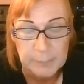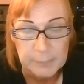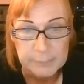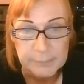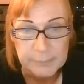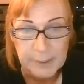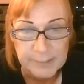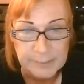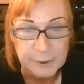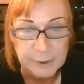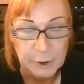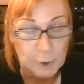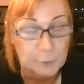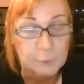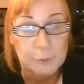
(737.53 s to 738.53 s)
They need to
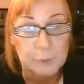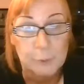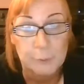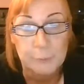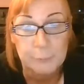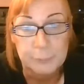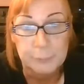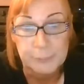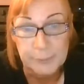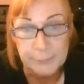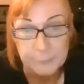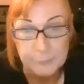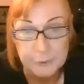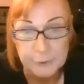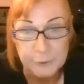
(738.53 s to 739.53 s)
go do their
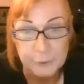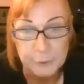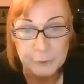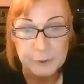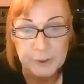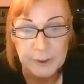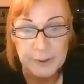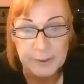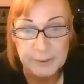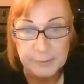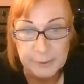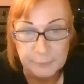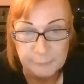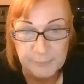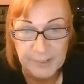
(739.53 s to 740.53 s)
research and get
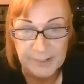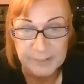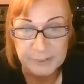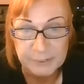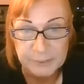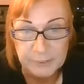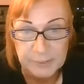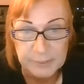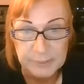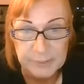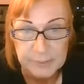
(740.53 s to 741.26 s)
their facts straight